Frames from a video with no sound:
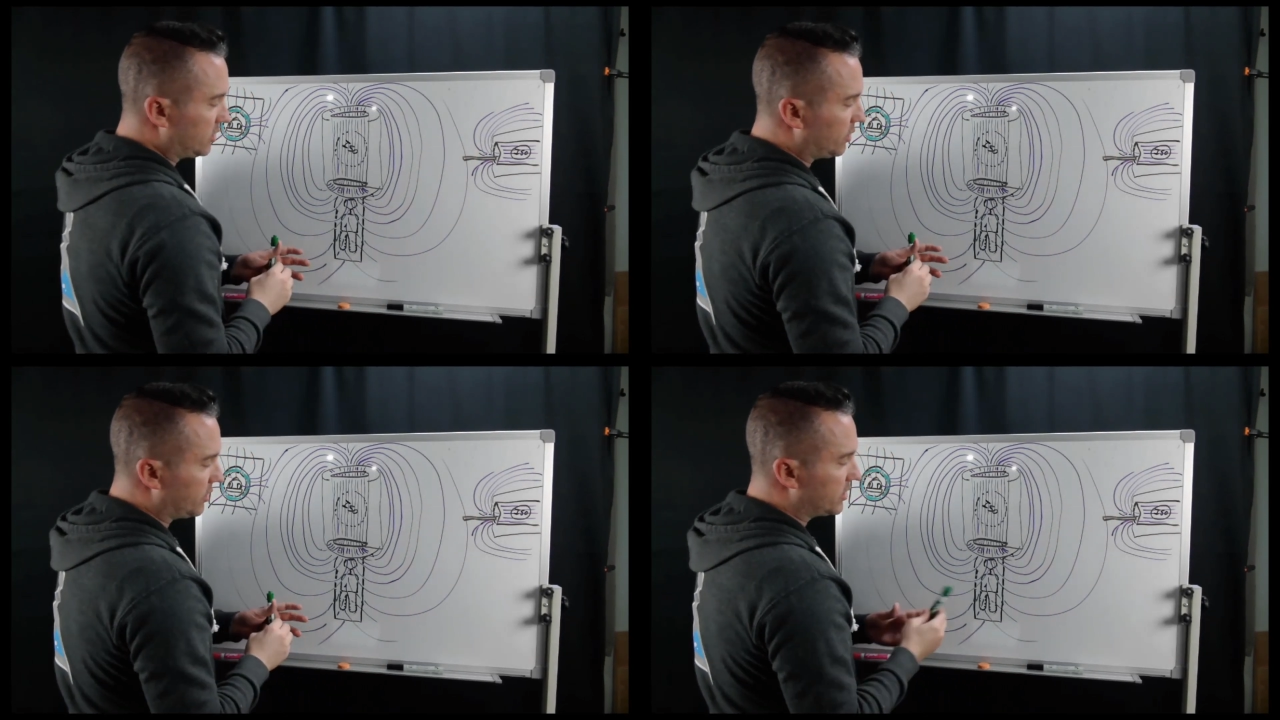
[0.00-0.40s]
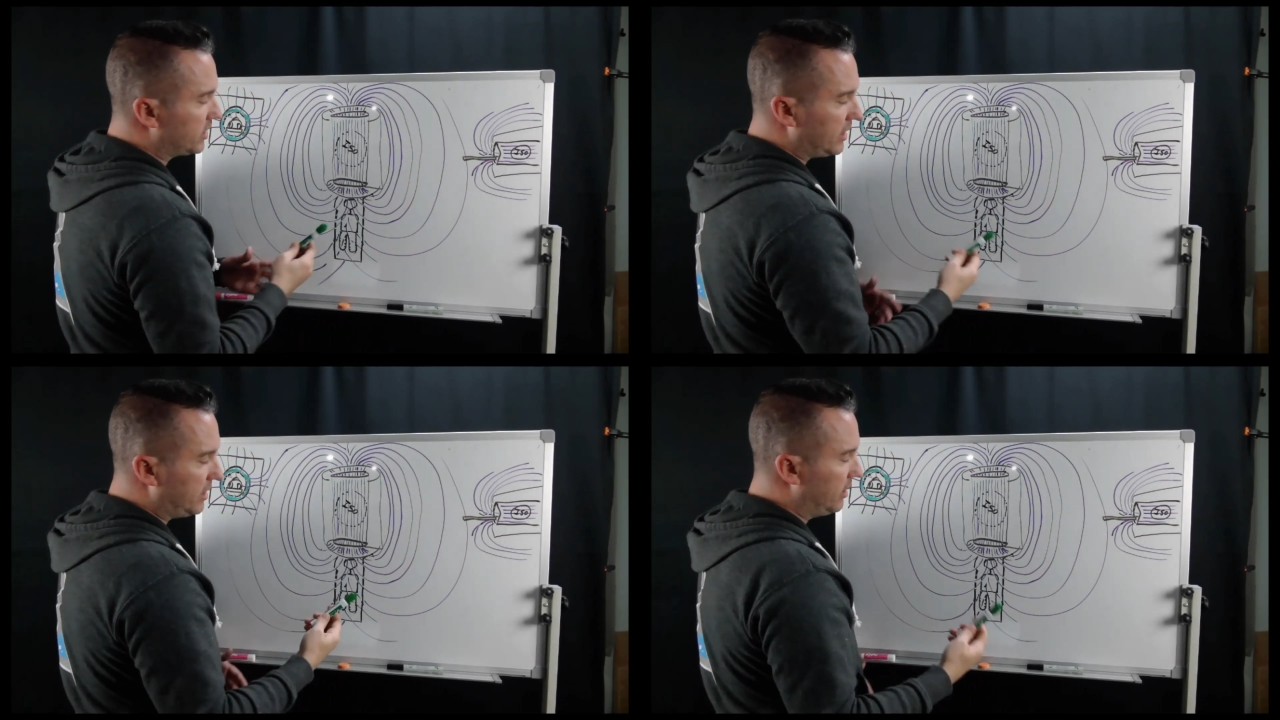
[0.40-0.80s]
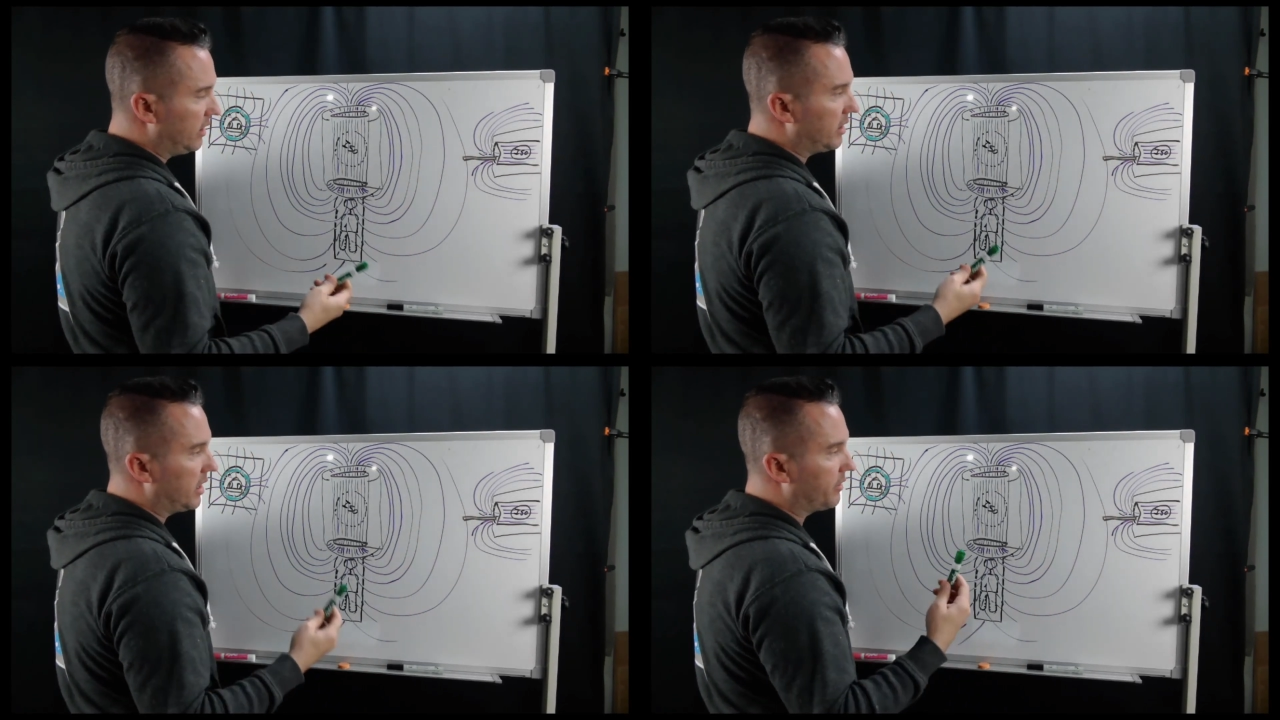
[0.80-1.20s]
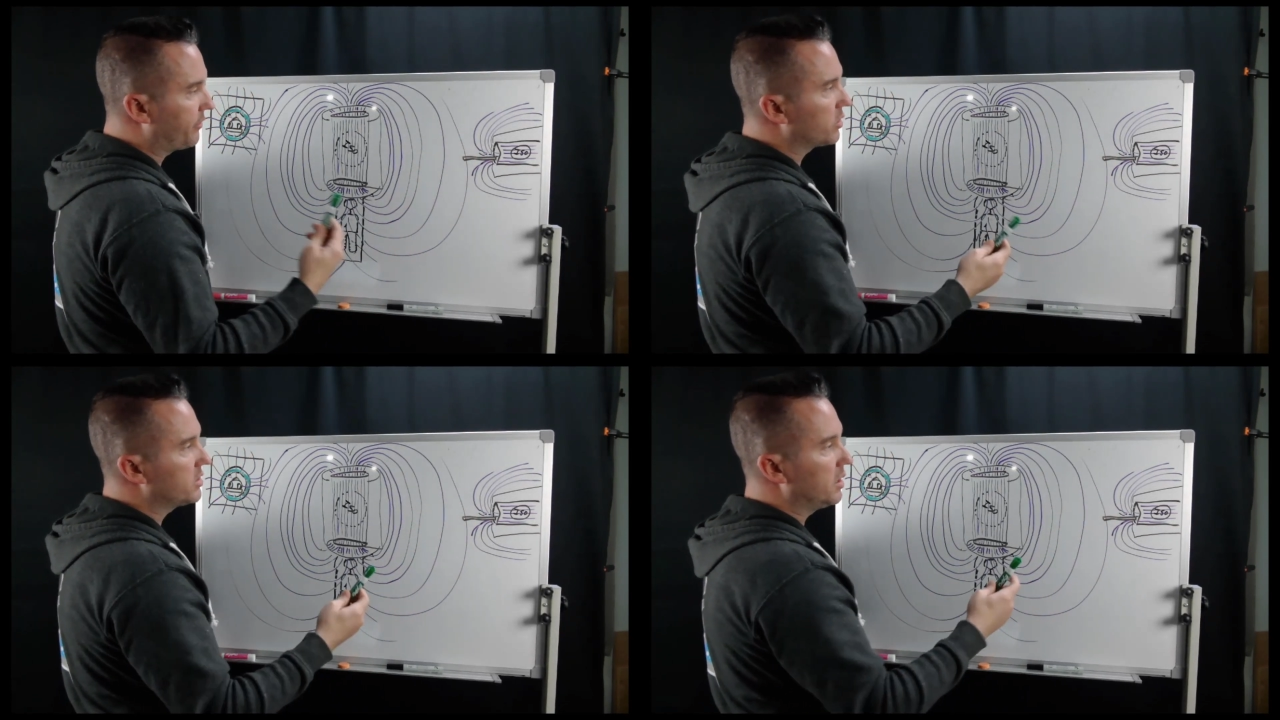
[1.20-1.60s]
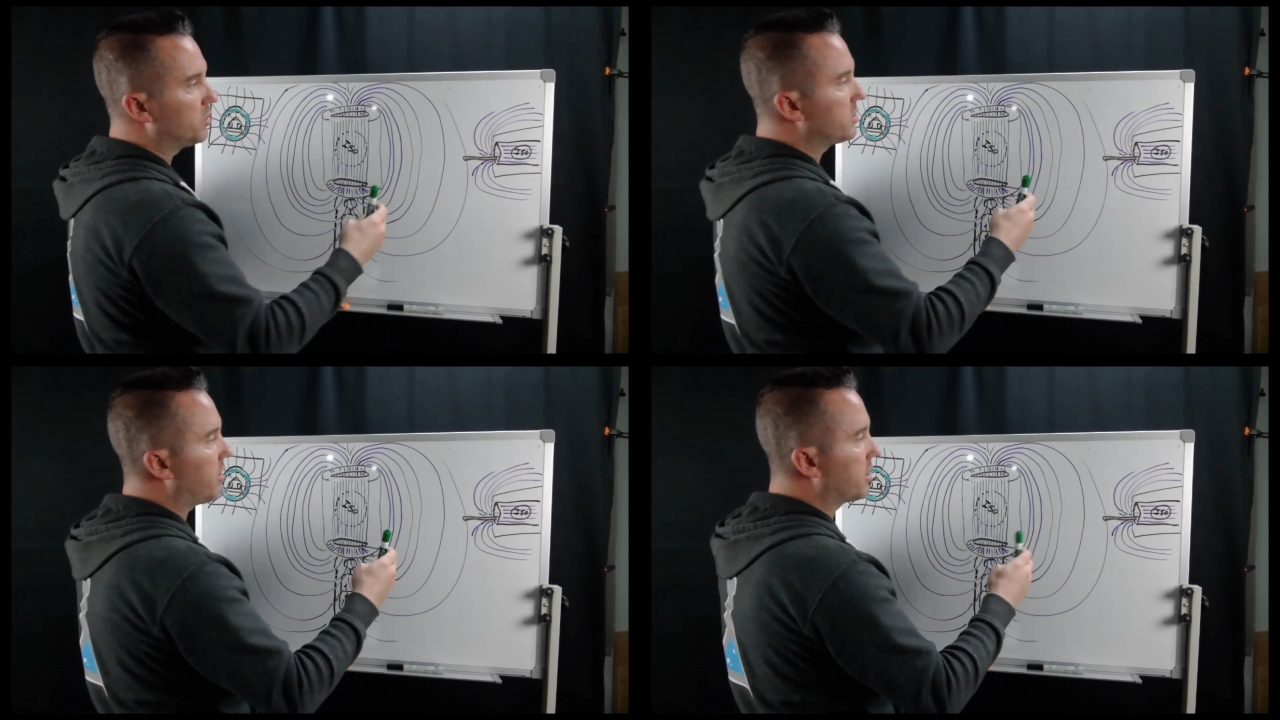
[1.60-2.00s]
So you'll see the first
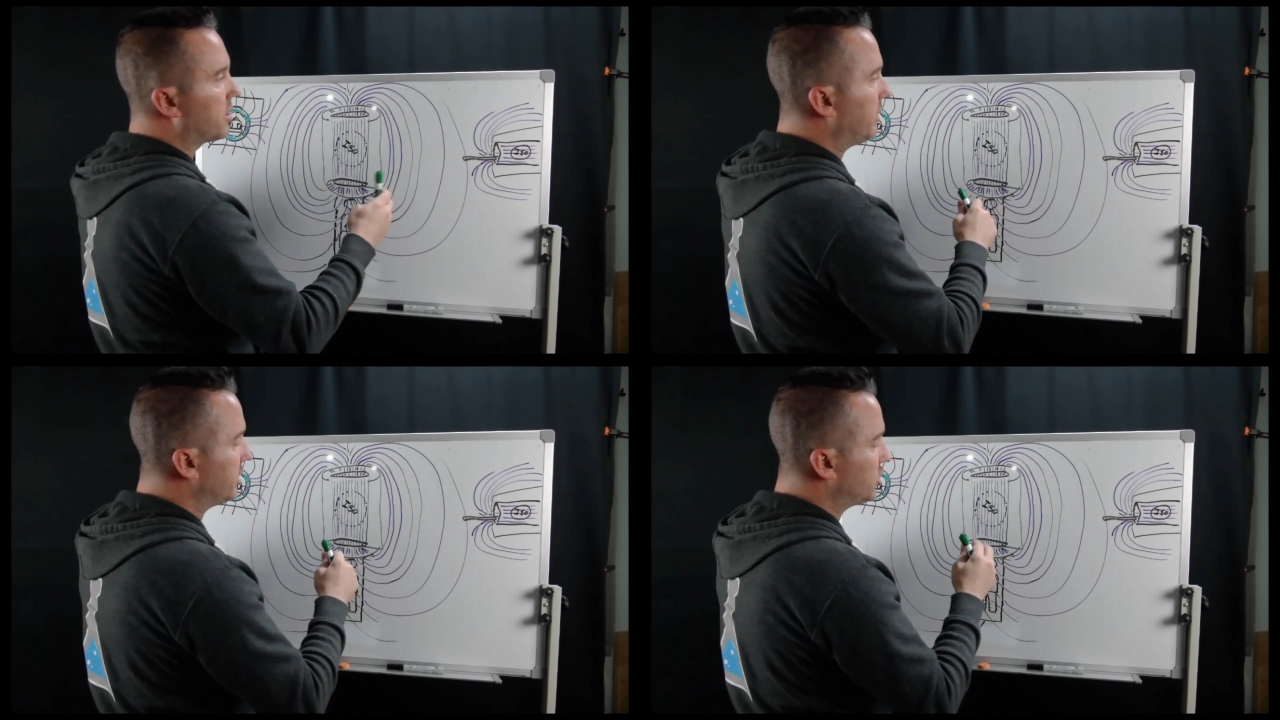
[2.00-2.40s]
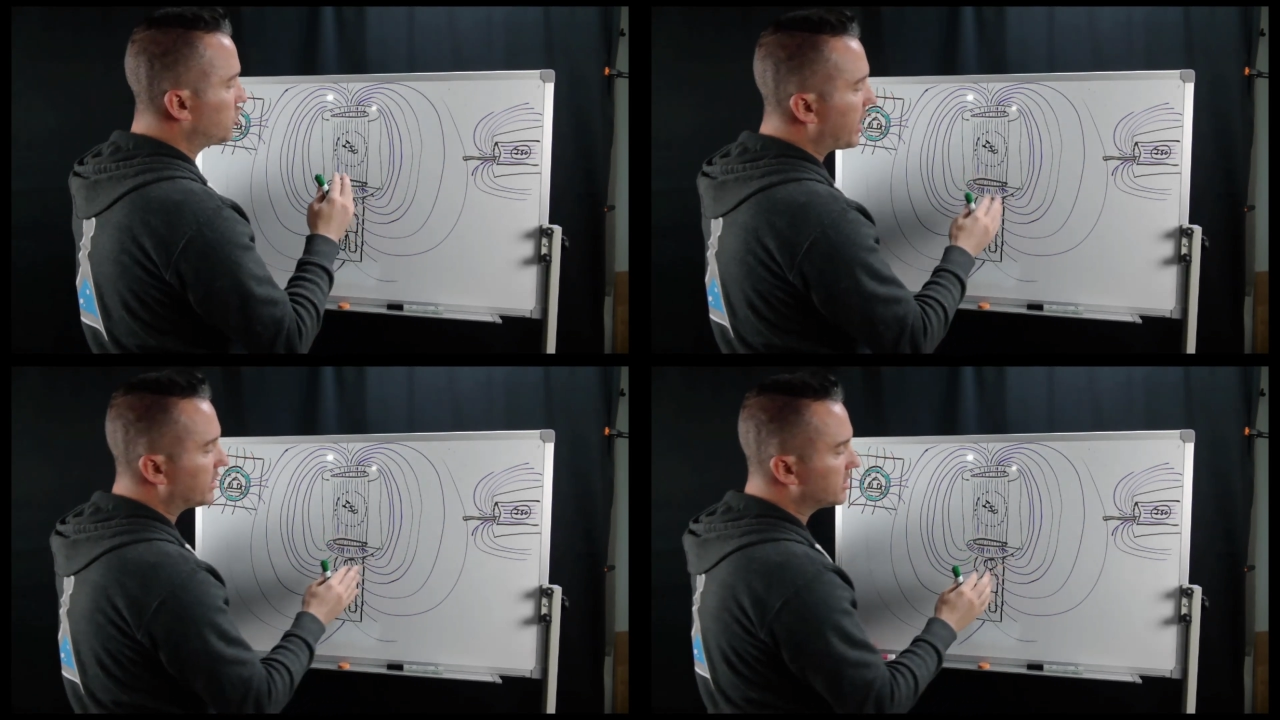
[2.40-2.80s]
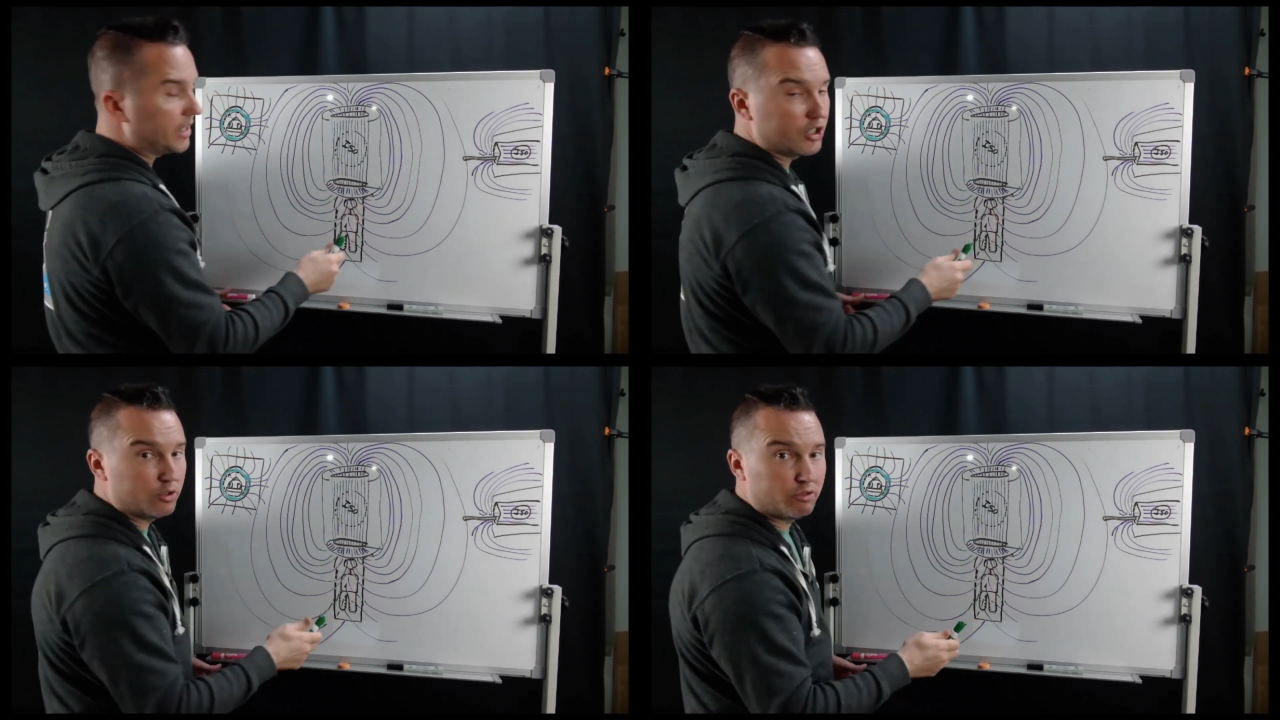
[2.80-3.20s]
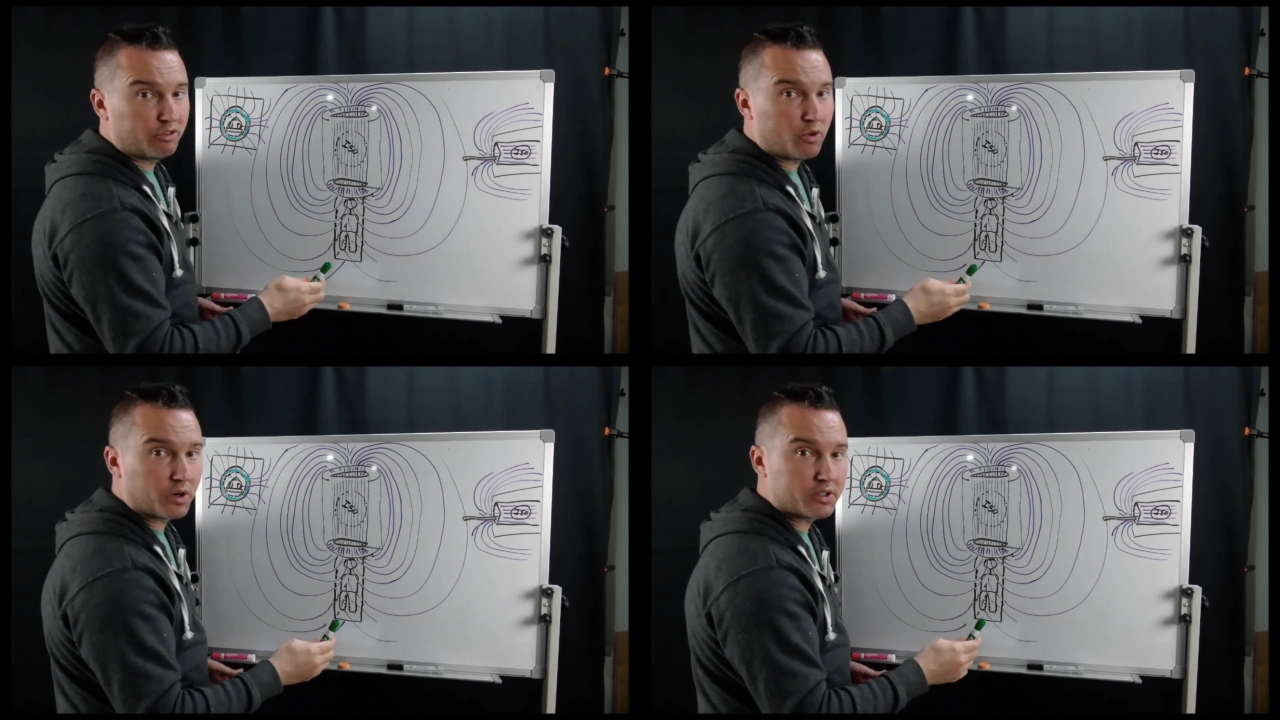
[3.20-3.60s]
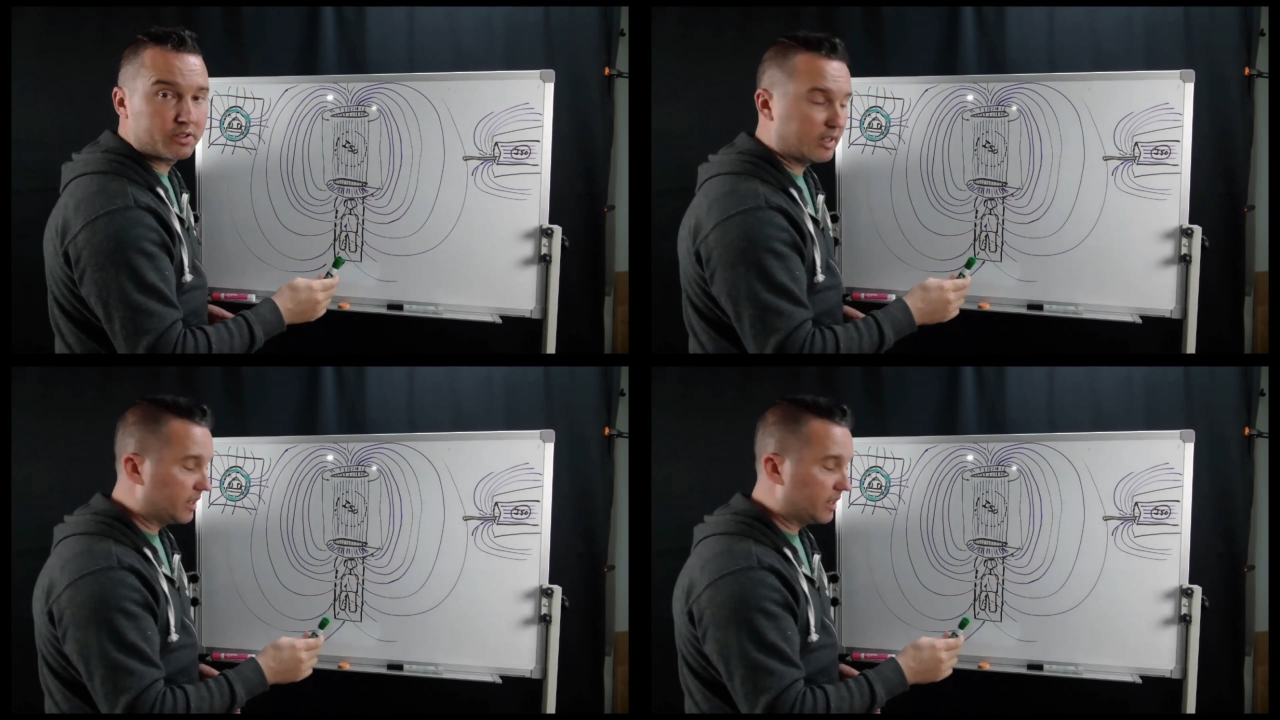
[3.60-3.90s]
thing we'll talk about is translational force.